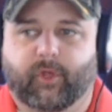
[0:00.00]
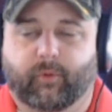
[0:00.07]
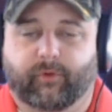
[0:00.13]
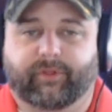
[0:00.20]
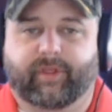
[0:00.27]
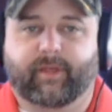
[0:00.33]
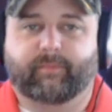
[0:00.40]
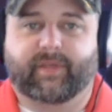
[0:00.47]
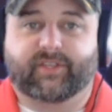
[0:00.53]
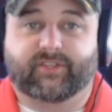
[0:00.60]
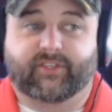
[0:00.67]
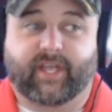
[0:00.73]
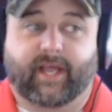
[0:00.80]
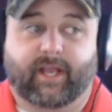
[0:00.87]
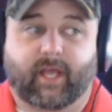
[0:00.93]
then be
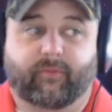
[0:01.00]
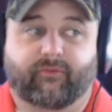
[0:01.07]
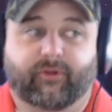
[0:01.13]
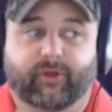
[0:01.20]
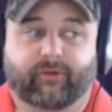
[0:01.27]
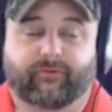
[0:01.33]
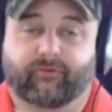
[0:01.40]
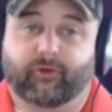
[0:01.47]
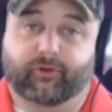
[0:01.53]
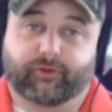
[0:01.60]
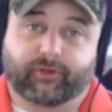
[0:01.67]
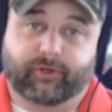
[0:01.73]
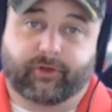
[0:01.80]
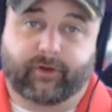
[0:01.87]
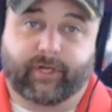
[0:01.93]
set up for your
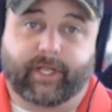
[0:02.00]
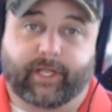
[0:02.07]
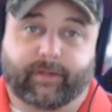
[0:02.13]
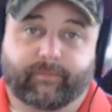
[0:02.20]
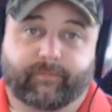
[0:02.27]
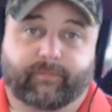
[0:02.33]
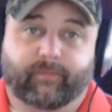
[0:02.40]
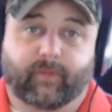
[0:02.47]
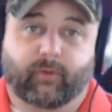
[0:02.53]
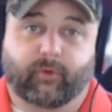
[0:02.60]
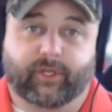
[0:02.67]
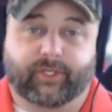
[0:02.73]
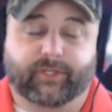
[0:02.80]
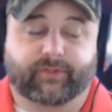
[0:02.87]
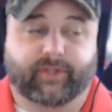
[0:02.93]
first degree,
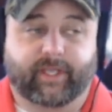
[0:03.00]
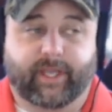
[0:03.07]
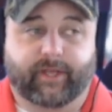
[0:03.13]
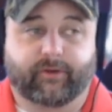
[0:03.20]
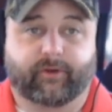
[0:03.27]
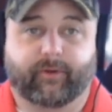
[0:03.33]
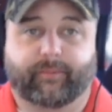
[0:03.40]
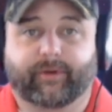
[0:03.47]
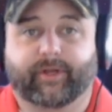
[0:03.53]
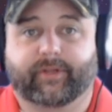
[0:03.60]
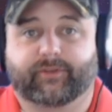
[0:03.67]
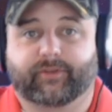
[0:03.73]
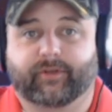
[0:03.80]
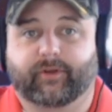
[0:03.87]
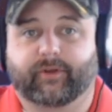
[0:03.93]
which is the entered
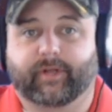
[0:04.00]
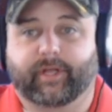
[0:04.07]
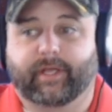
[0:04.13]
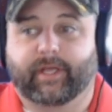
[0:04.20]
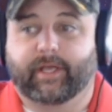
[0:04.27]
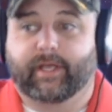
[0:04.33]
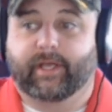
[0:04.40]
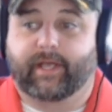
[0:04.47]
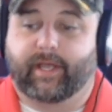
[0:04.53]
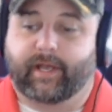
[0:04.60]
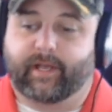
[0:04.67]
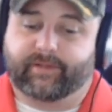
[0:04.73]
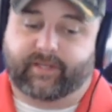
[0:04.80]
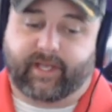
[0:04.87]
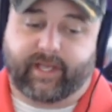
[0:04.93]
apprentice degree. And
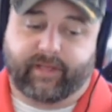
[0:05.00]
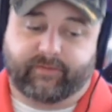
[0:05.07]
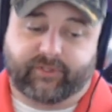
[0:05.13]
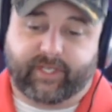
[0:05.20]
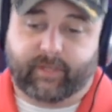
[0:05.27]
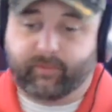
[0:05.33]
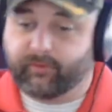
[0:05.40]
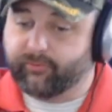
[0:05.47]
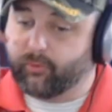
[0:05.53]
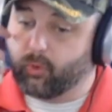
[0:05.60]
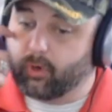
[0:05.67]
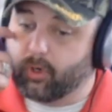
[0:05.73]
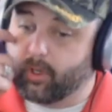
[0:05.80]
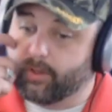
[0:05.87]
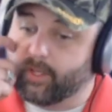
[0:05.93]
as I have said
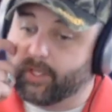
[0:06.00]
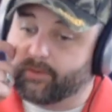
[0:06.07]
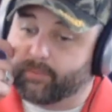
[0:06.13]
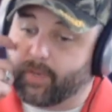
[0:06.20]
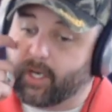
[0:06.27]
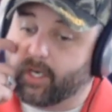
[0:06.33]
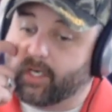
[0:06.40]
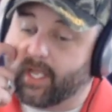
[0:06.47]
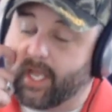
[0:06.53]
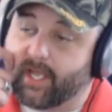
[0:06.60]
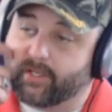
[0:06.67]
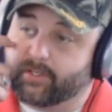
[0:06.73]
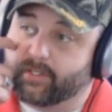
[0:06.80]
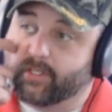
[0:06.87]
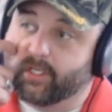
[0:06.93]
before on this
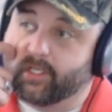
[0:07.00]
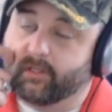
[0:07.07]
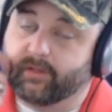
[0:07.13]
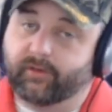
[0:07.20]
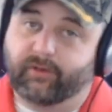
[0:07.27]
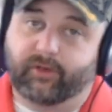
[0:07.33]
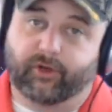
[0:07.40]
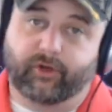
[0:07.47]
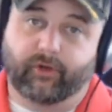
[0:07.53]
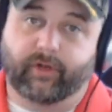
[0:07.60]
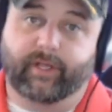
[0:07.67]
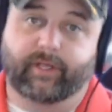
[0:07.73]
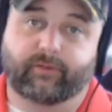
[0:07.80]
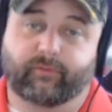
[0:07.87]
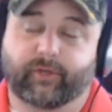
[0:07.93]
podcast,
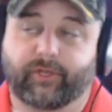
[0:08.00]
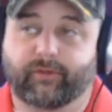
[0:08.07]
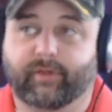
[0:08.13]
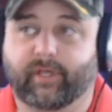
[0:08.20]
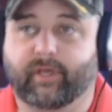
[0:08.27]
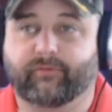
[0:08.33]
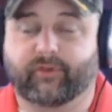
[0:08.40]
when you think of